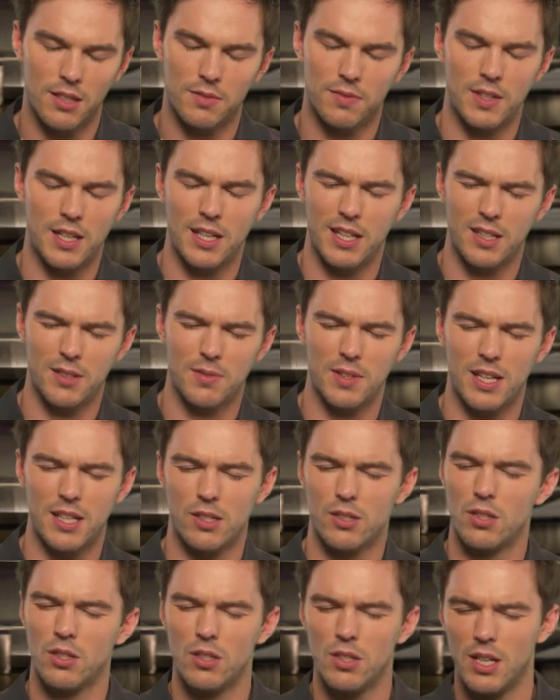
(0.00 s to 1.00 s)
feeling of like,
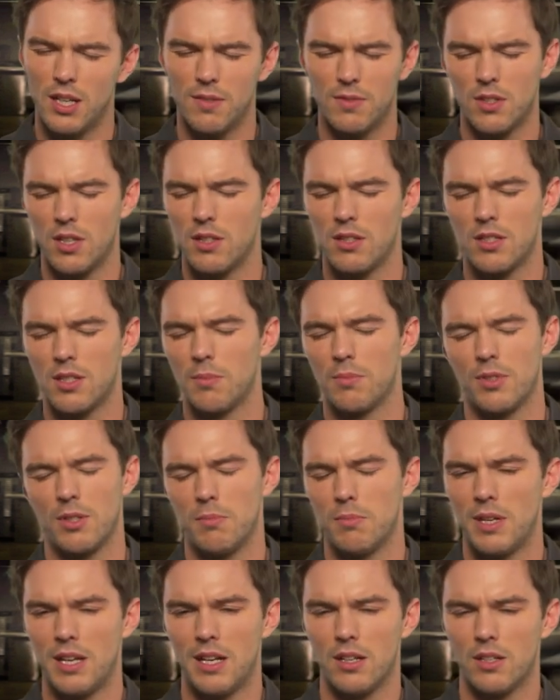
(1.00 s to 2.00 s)
could I have done something
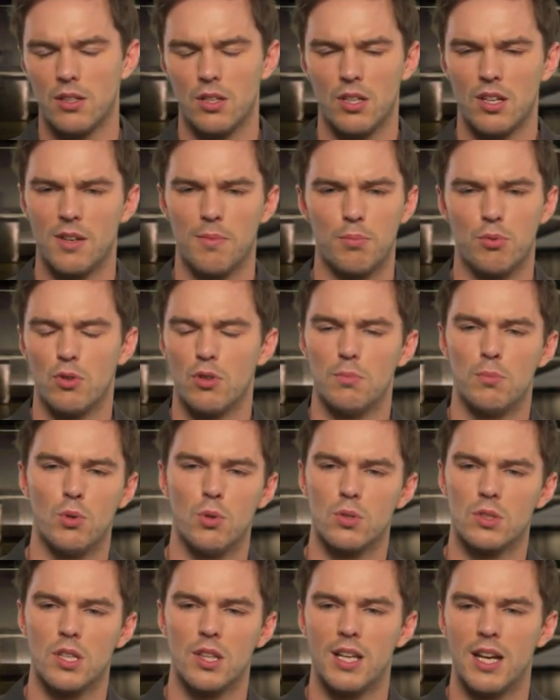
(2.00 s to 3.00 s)
better? Could I have brought more
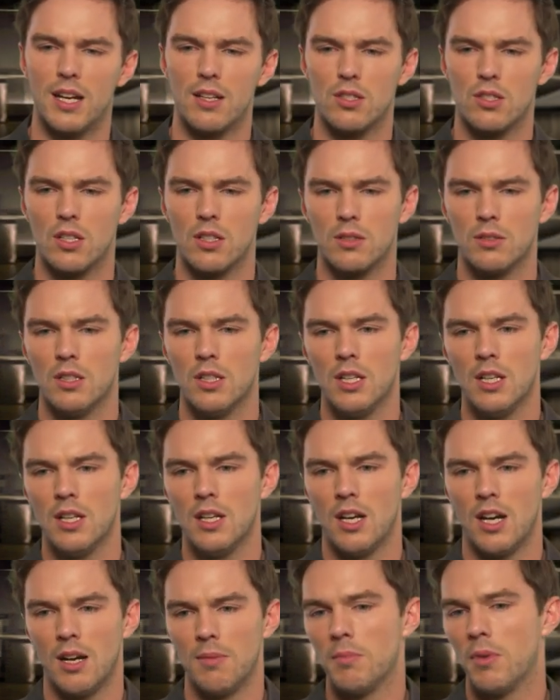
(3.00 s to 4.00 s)
to that? So
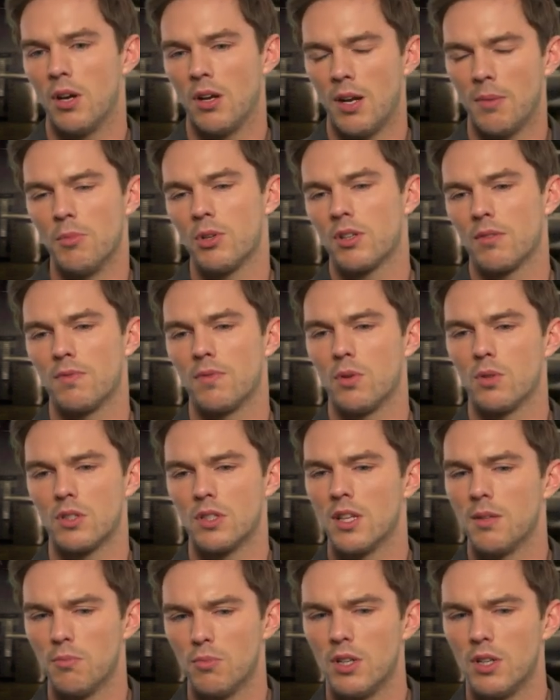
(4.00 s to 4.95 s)
I'm I'm looking forward to him